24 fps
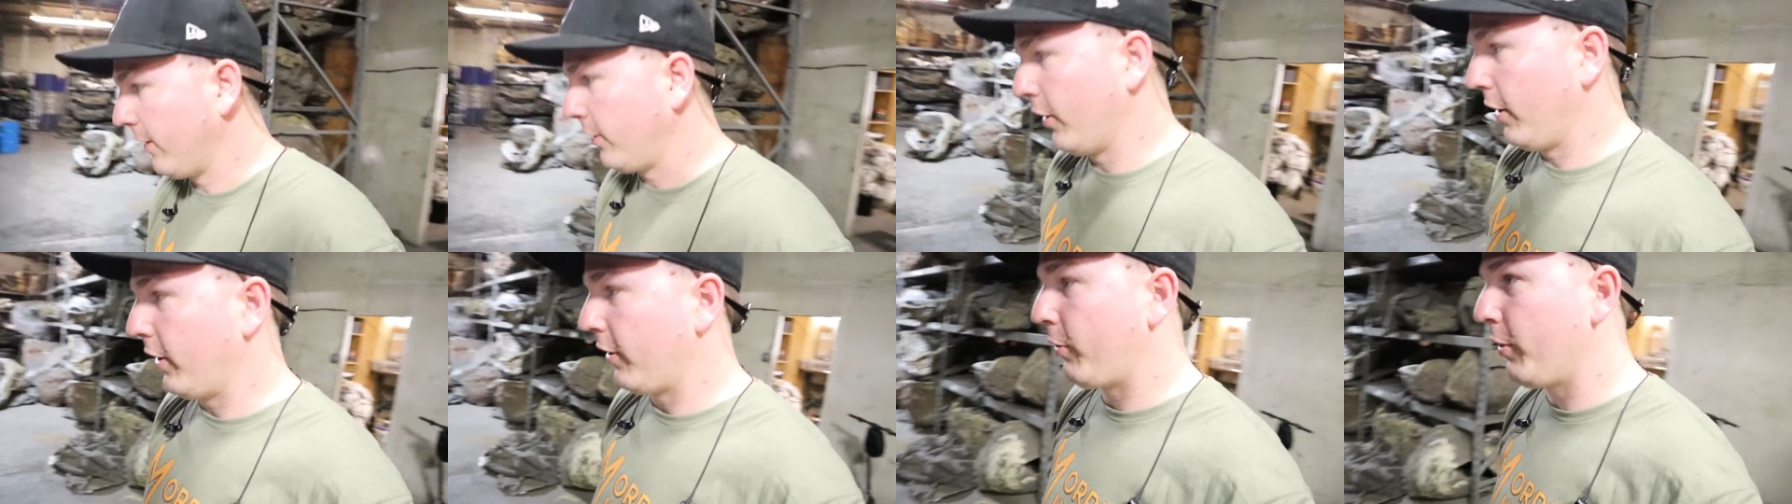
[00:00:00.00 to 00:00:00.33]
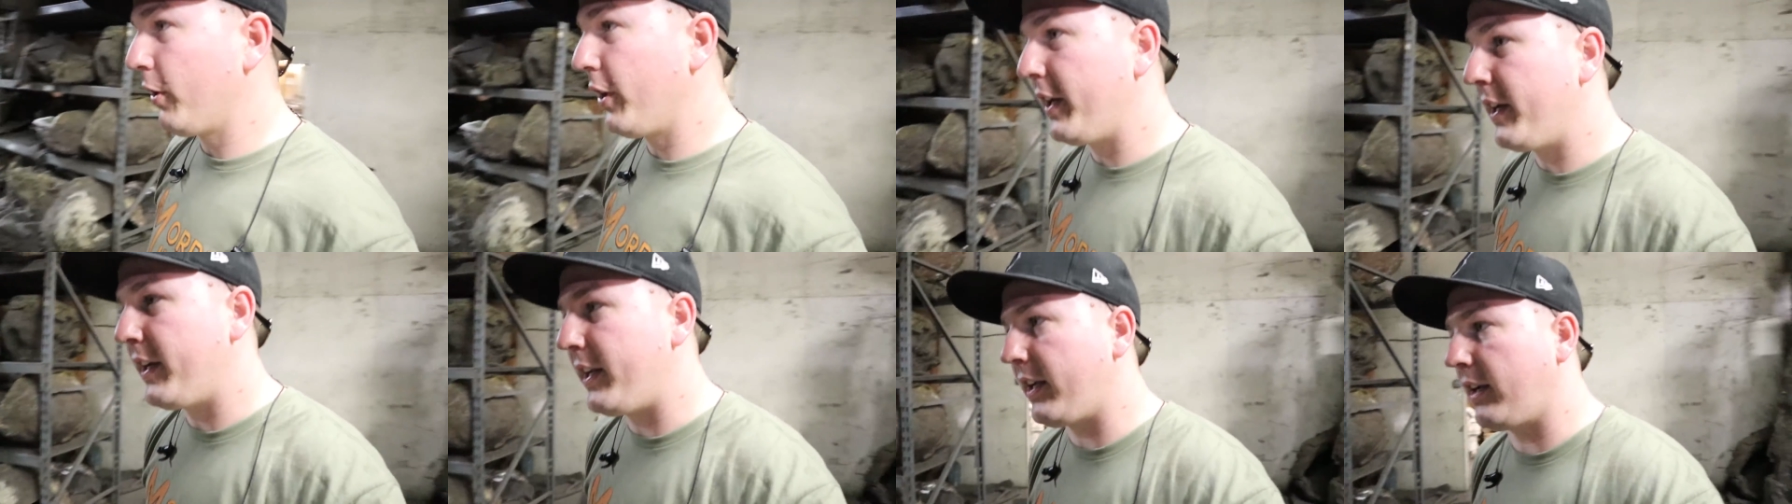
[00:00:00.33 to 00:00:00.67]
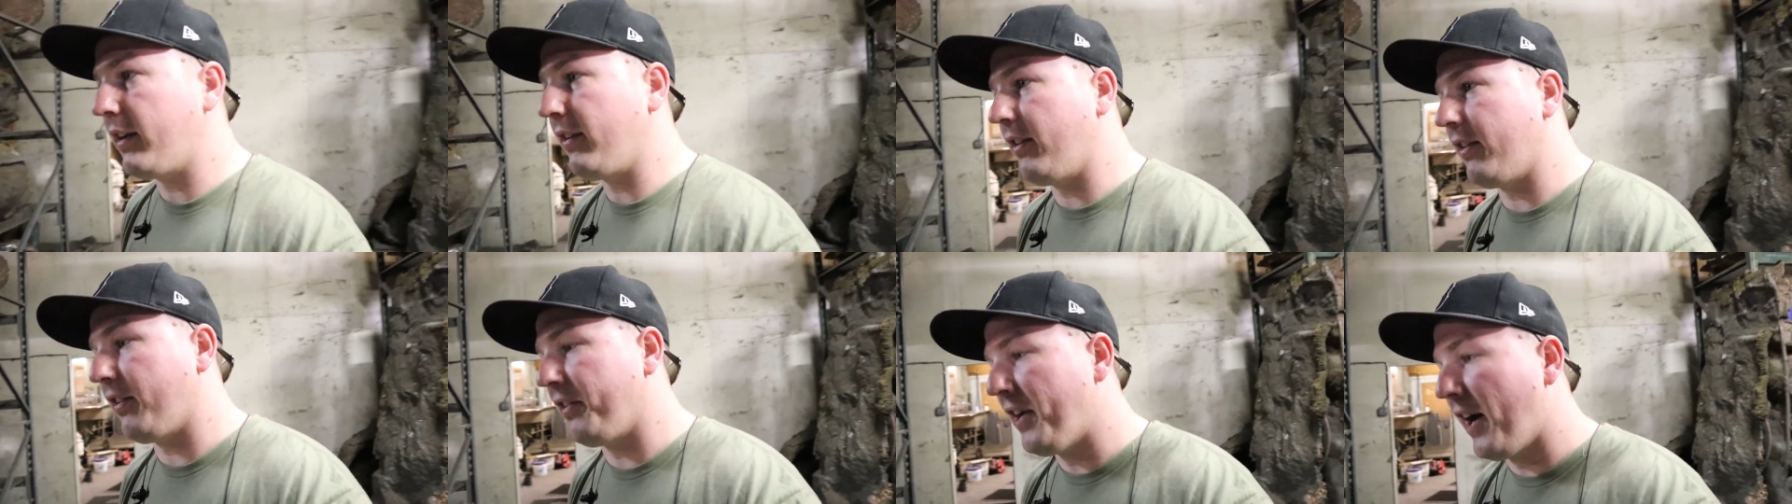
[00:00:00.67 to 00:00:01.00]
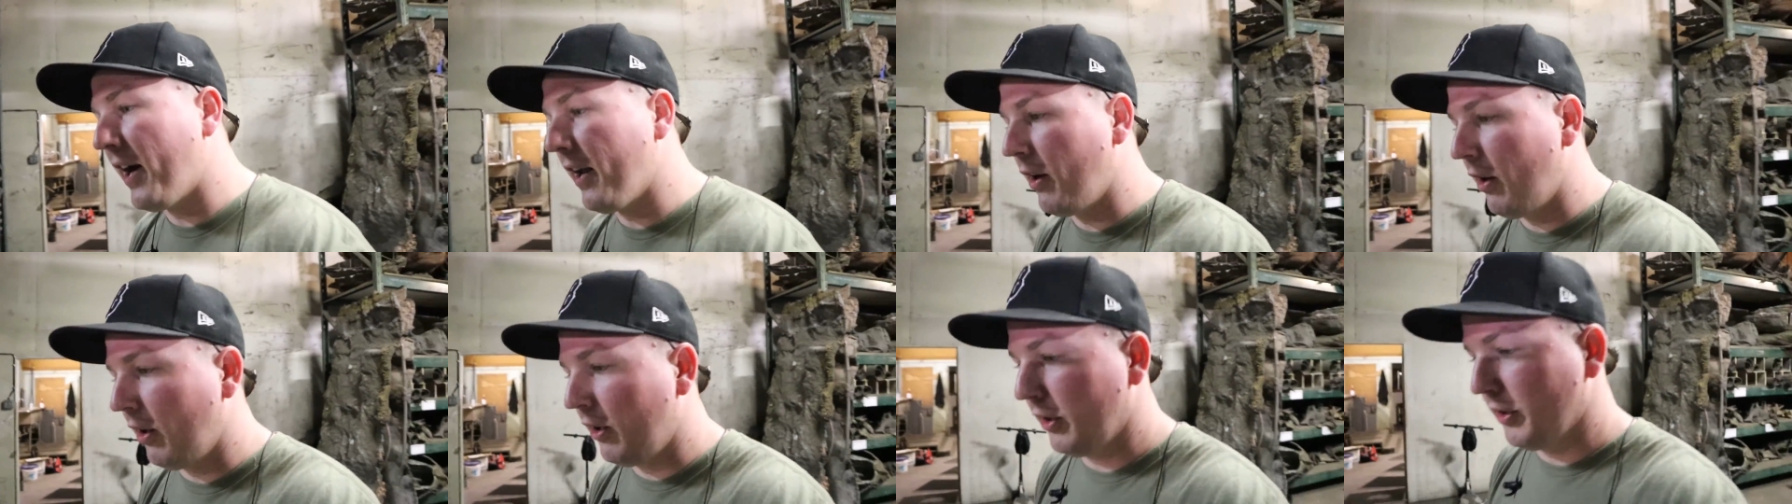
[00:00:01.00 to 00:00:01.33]
So it's really neat because it's
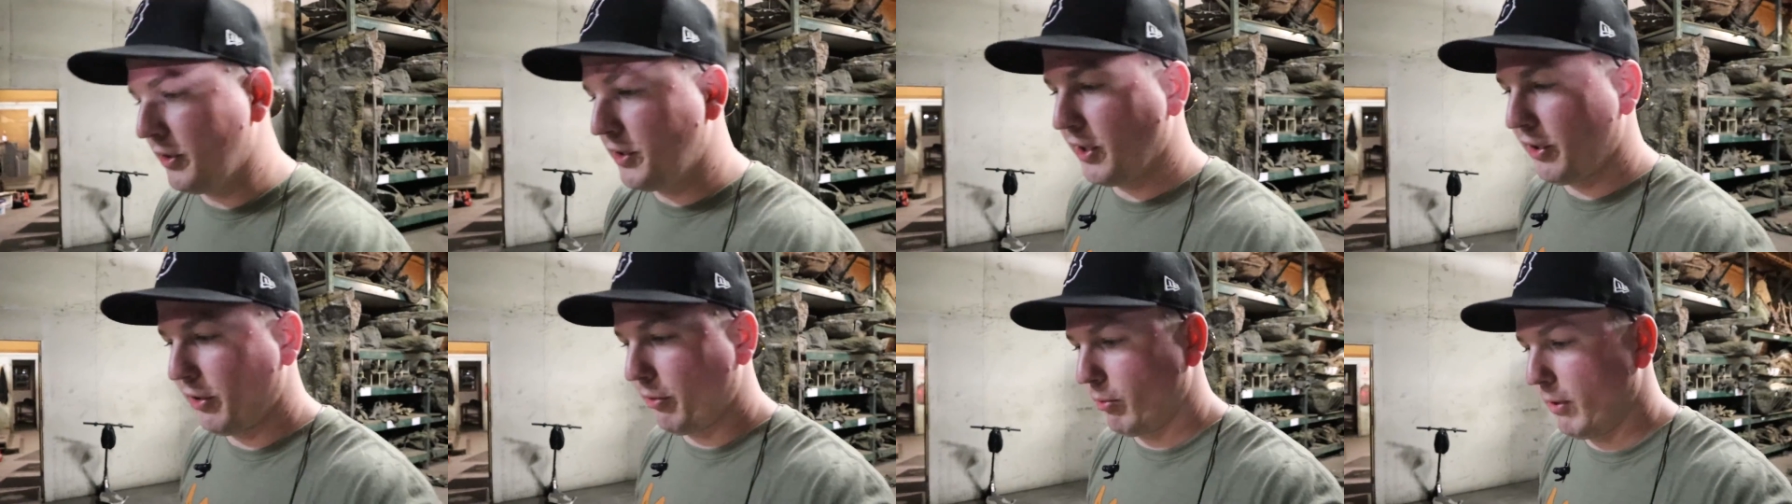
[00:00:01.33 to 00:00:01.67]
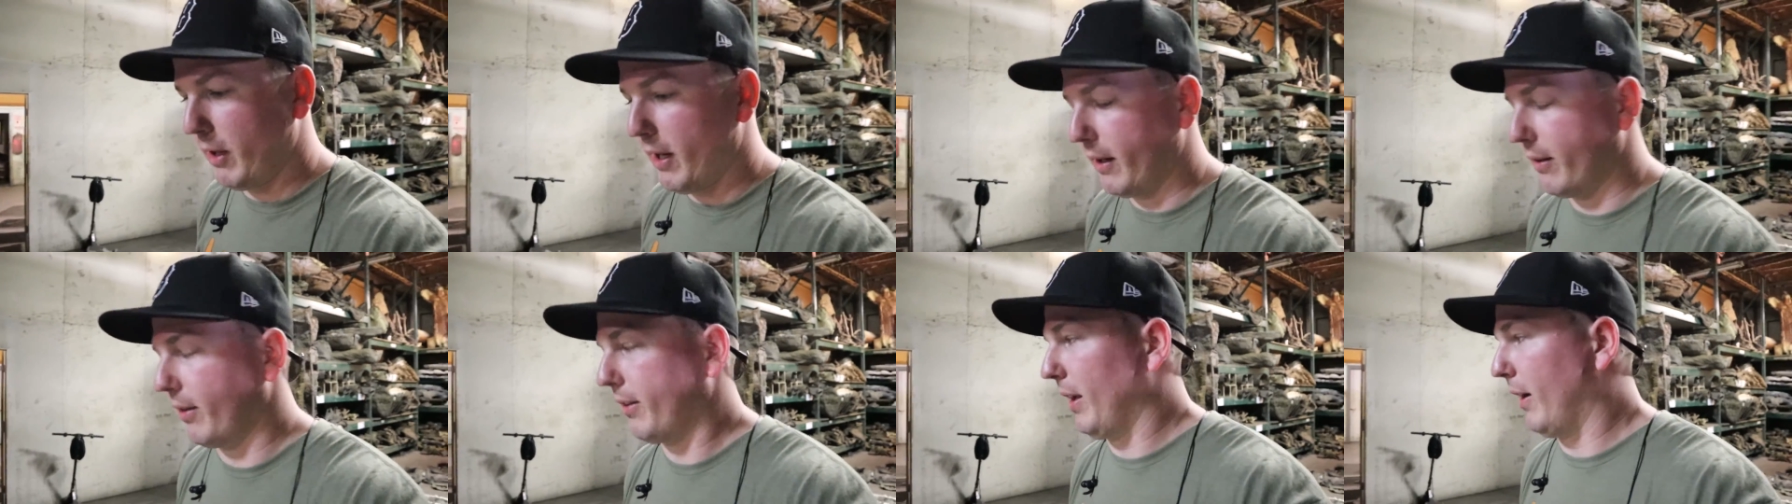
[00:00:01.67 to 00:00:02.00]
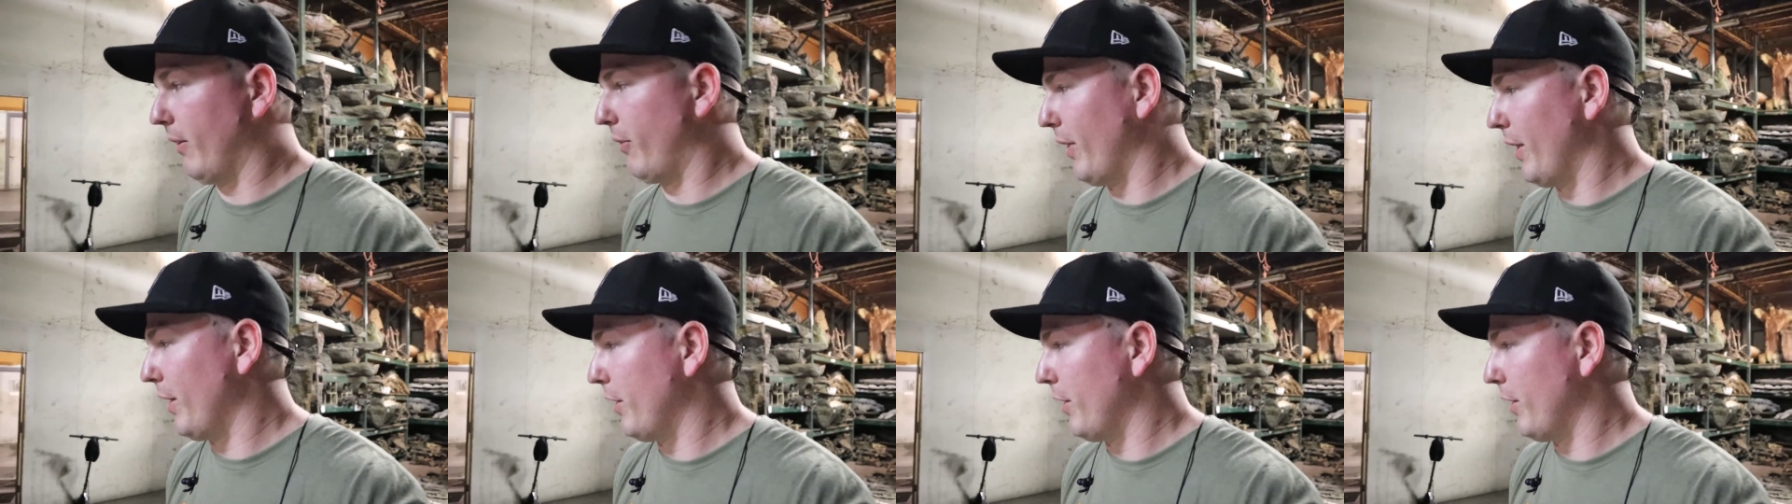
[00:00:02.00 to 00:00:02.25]
not all just rock stuff.